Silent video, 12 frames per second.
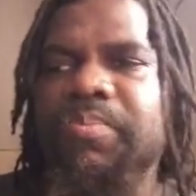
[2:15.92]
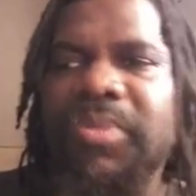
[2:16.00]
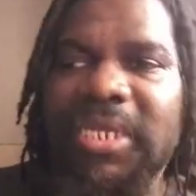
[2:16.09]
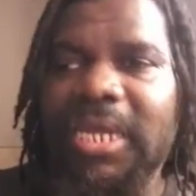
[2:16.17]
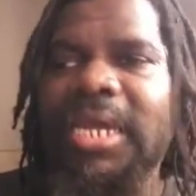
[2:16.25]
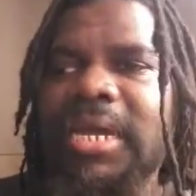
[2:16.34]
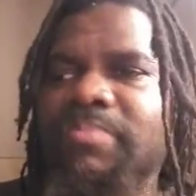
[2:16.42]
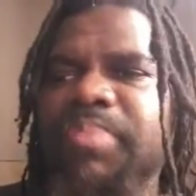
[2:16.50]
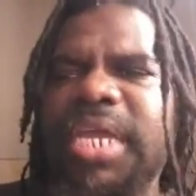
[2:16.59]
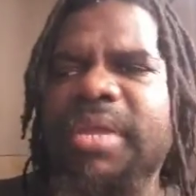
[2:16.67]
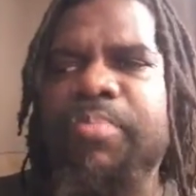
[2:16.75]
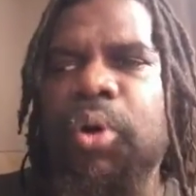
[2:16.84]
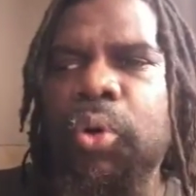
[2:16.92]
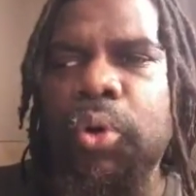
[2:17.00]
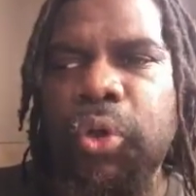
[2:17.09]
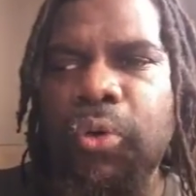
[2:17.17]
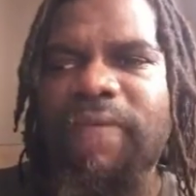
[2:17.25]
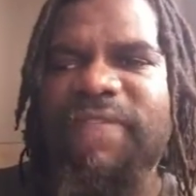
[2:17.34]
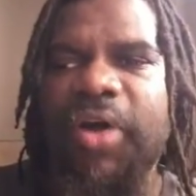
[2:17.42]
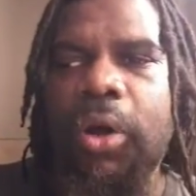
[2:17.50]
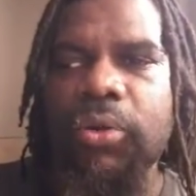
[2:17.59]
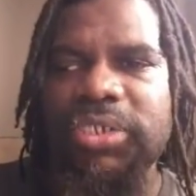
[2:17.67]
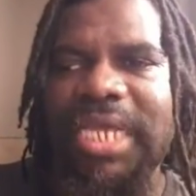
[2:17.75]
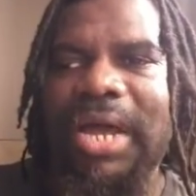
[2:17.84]
Yeah, people, you
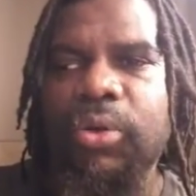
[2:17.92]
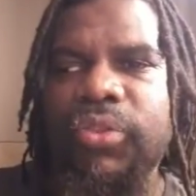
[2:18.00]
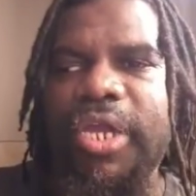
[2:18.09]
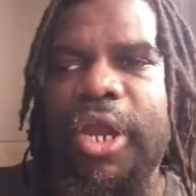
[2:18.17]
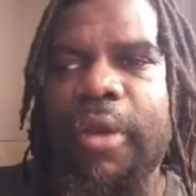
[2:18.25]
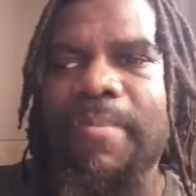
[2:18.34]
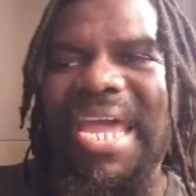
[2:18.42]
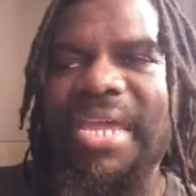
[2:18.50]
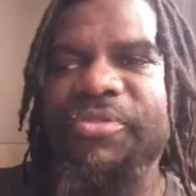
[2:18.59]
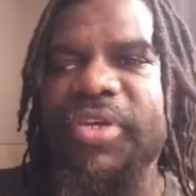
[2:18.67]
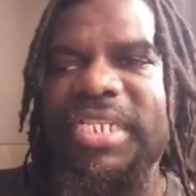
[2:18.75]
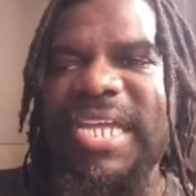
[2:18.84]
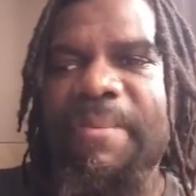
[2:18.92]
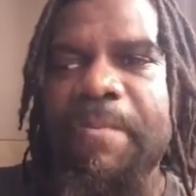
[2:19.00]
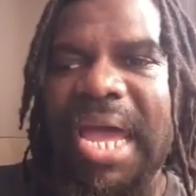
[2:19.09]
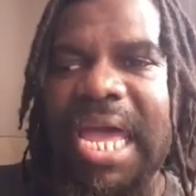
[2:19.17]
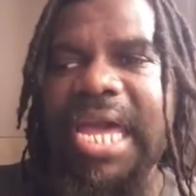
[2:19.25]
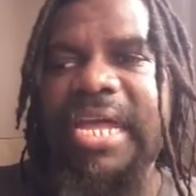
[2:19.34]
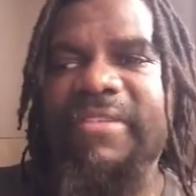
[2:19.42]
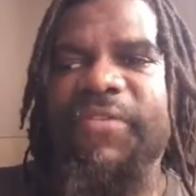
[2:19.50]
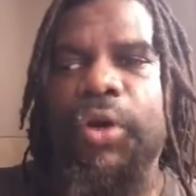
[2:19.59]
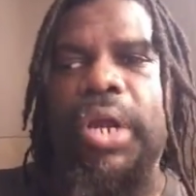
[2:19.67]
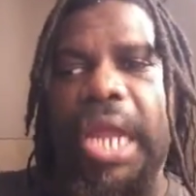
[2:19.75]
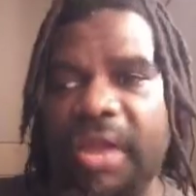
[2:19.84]
folks out there make the demand
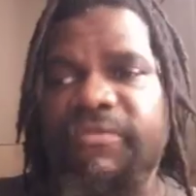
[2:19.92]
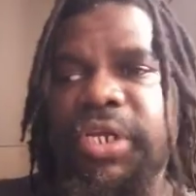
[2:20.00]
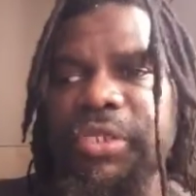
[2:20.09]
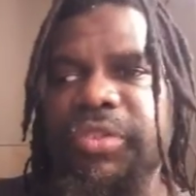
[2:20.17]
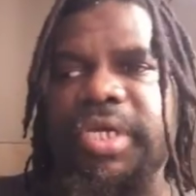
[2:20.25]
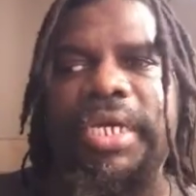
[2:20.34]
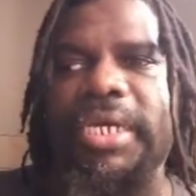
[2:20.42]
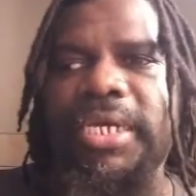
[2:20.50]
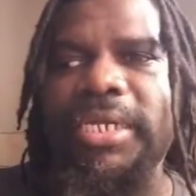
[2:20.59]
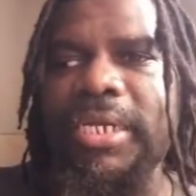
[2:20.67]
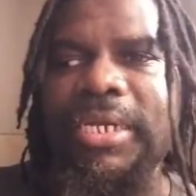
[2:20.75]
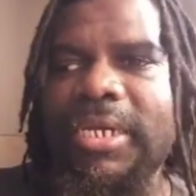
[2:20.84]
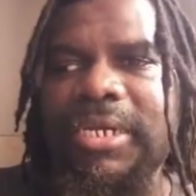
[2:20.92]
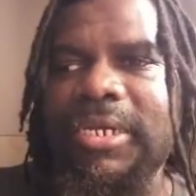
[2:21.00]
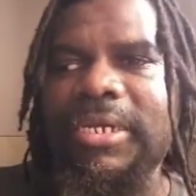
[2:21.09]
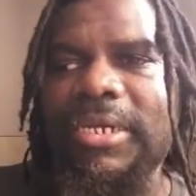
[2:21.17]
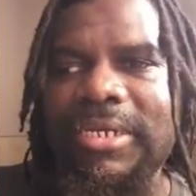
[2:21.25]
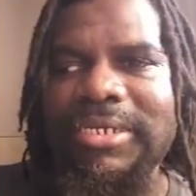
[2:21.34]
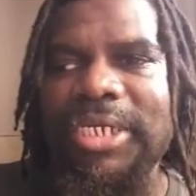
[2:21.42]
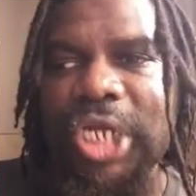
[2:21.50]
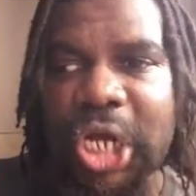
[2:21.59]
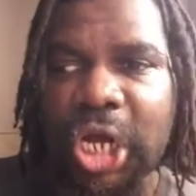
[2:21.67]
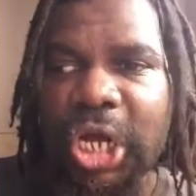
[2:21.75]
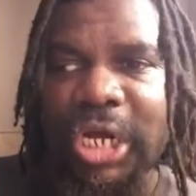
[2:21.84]
for everything,
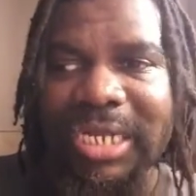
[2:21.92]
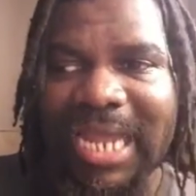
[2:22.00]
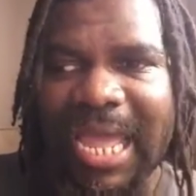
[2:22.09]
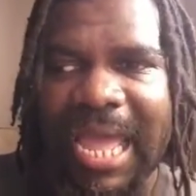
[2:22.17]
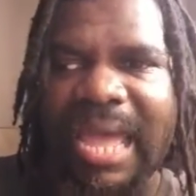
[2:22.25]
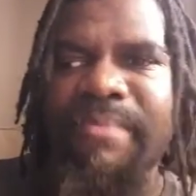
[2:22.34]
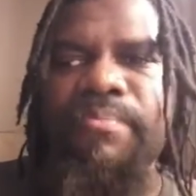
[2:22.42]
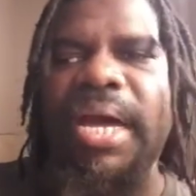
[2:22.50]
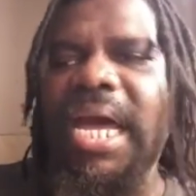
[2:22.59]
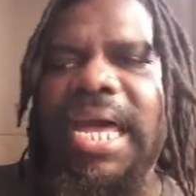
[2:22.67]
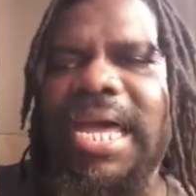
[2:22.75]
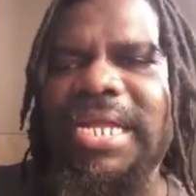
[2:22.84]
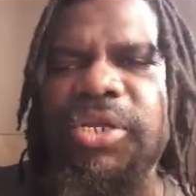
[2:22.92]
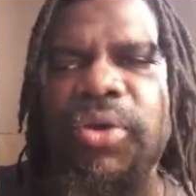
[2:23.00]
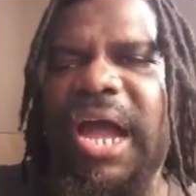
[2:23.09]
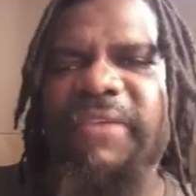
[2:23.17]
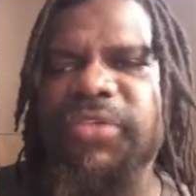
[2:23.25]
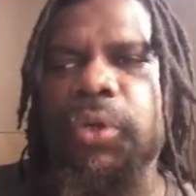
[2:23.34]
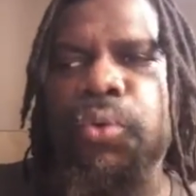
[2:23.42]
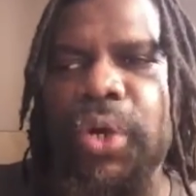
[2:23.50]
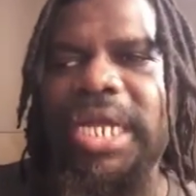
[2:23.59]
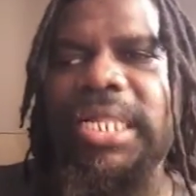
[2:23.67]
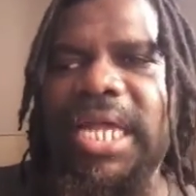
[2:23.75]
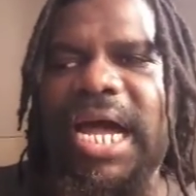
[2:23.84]
good and bad. You have to
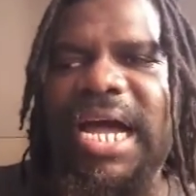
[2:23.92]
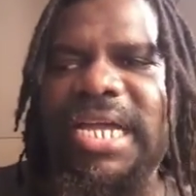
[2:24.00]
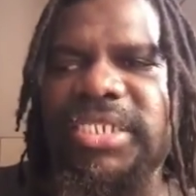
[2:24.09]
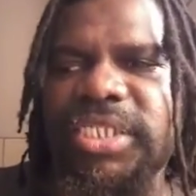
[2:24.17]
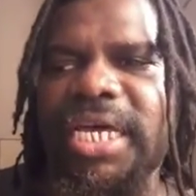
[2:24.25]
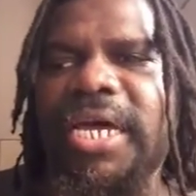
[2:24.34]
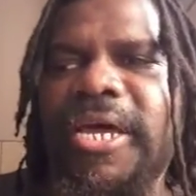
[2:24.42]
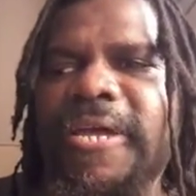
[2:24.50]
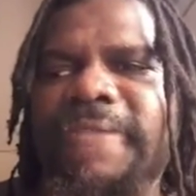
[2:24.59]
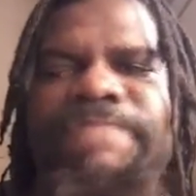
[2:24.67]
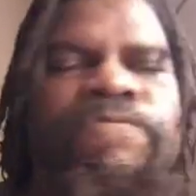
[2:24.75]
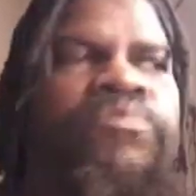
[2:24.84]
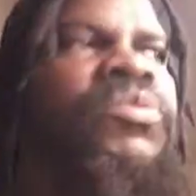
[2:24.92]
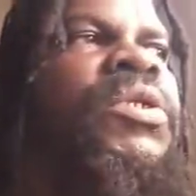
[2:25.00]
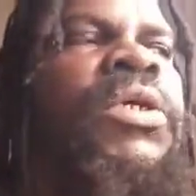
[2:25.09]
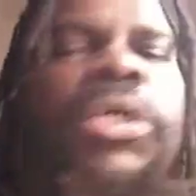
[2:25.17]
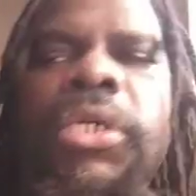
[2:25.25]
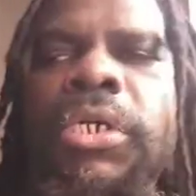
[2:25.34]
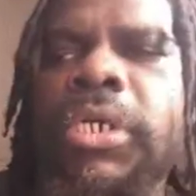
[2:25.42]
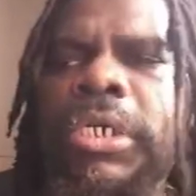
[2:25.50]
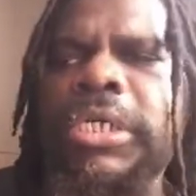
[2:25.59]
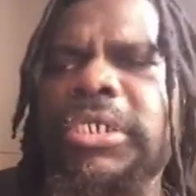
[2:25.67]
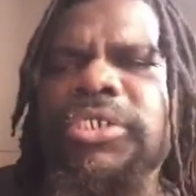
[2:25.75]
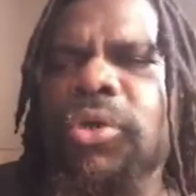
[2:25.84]
realize that.
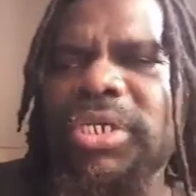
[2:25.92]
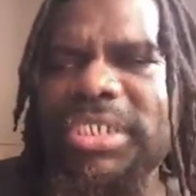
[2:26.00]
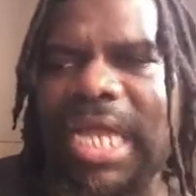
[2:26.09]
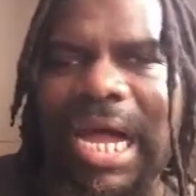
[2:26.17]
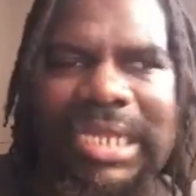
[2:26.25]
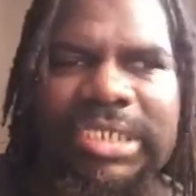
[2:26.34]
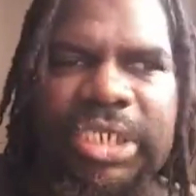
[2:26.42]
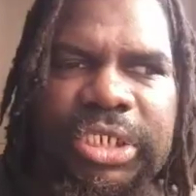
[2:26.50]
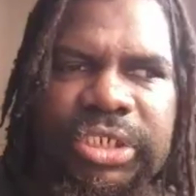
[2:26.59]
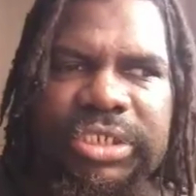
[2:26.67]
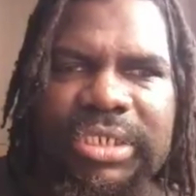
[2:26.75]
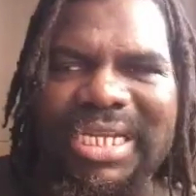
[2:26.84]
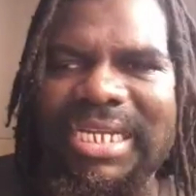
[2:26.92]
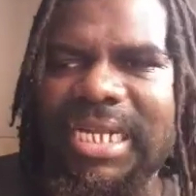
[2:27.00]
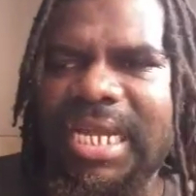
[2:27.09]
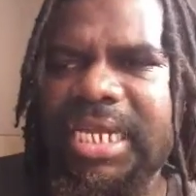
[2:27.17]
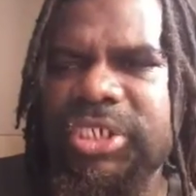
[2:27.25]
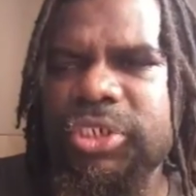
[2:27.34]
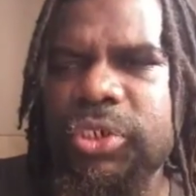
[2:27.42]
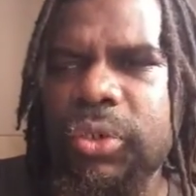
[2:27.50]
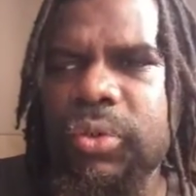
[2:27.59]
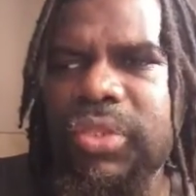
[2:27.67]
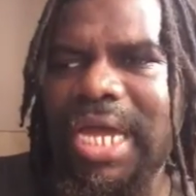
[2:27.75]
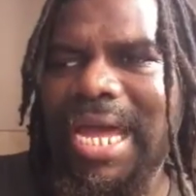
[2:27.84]
So it's not just an
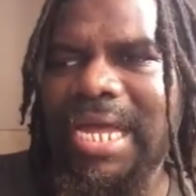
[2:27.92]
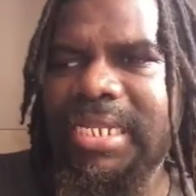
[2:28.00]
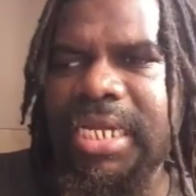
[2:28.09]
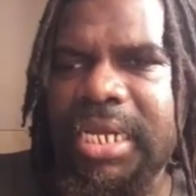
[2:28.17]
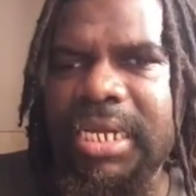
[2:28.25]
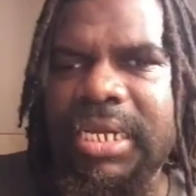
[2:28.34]
issue that